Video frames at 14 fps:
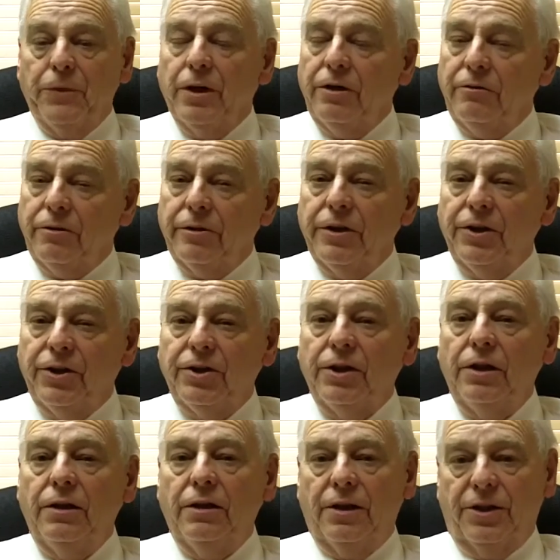Now you've already
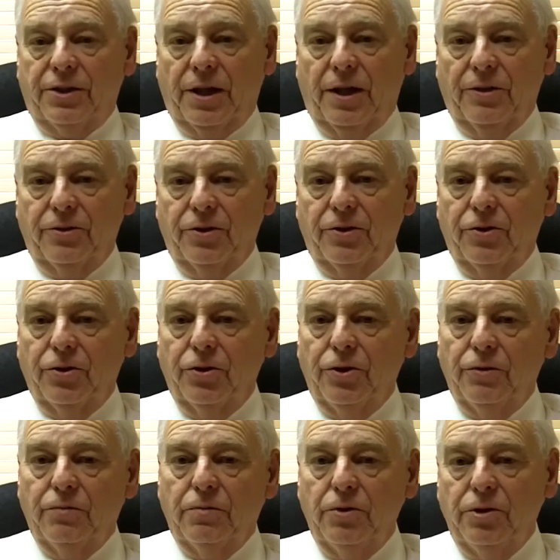seen these houses, so
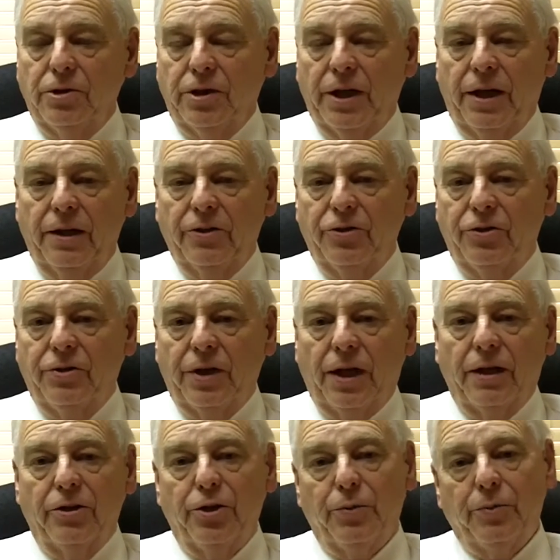you're kind of
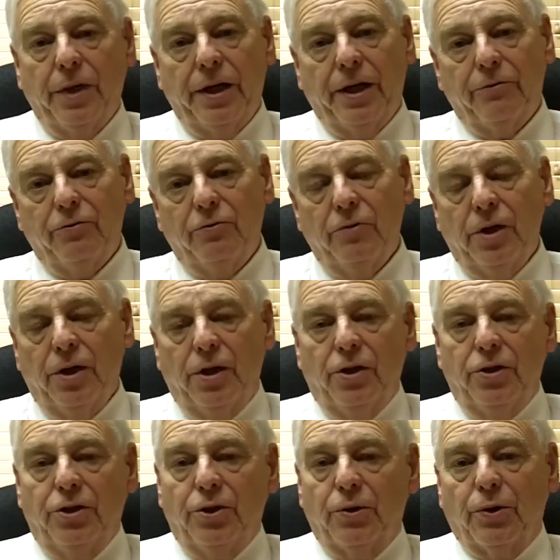settled. You may have
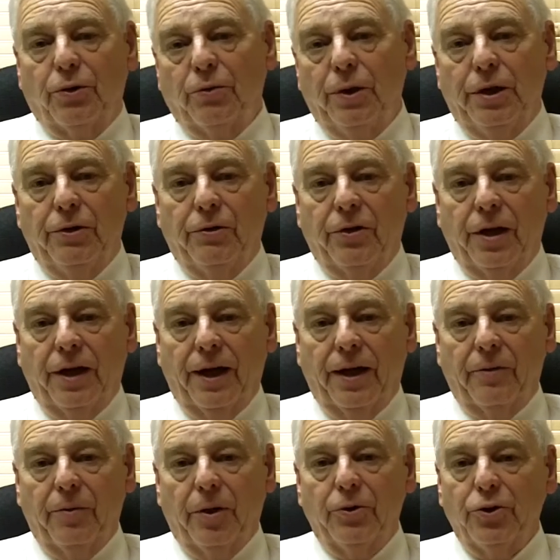2 or 3 you're
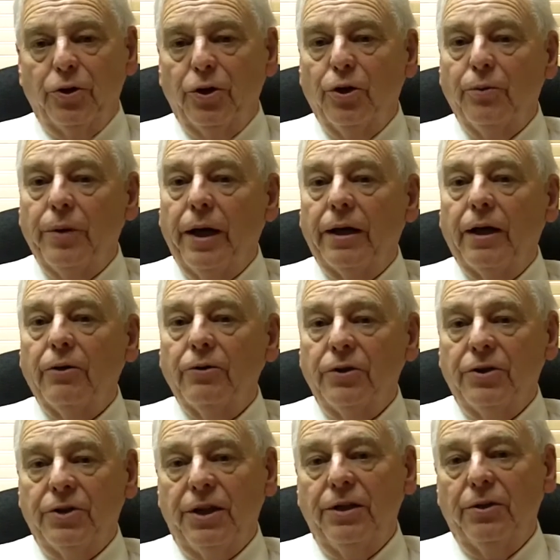thinking about, so you go back out
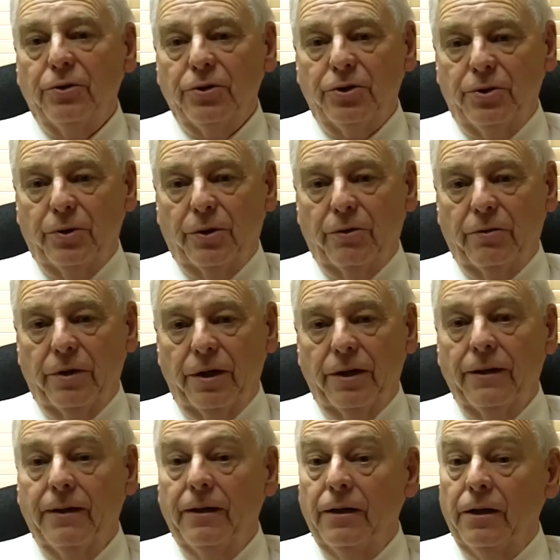and see those 2 or 3
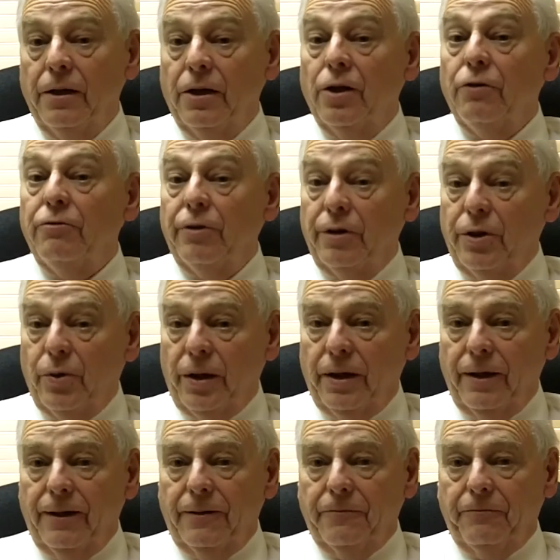very
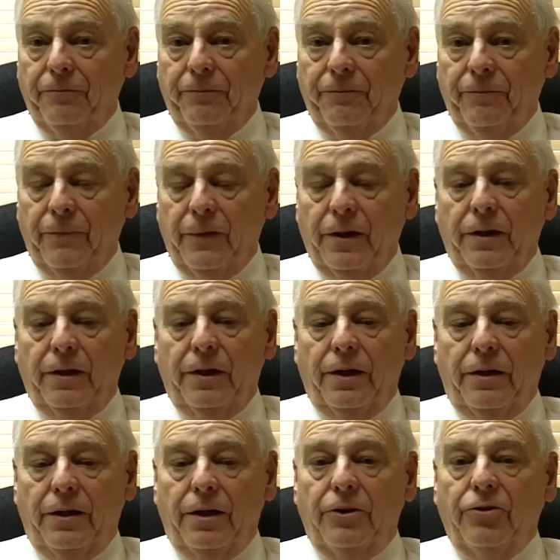quickly,
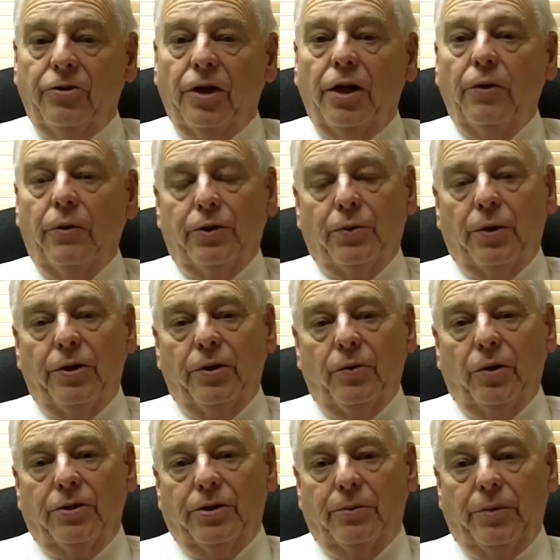and then decide which one you
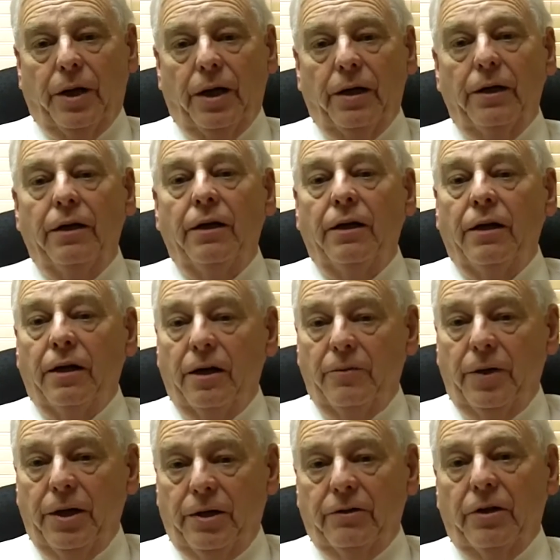want to buy
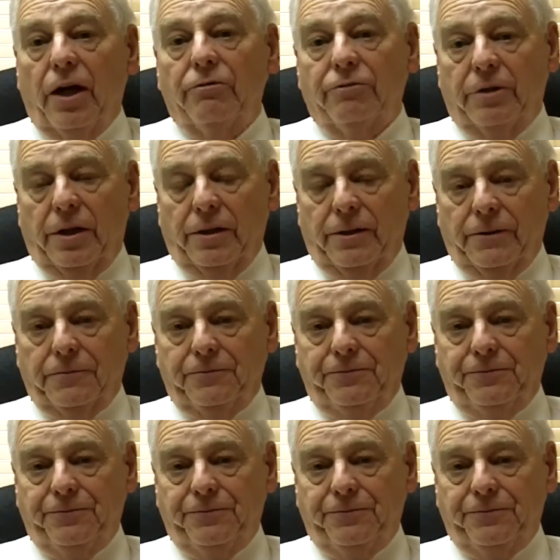and make your offer on it.